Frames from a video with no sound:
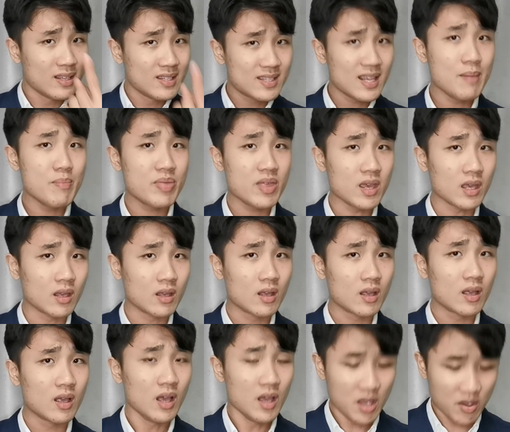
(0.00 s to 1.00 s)
same
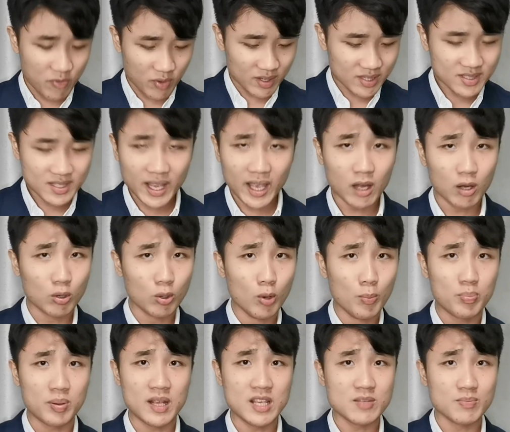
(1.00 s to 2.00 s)
thing, if you're stuck at a
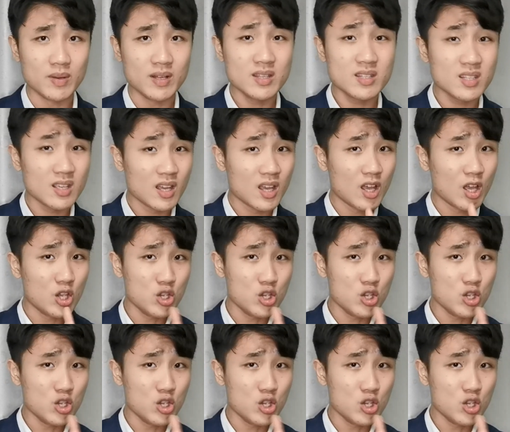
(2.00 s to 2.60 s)
low placement,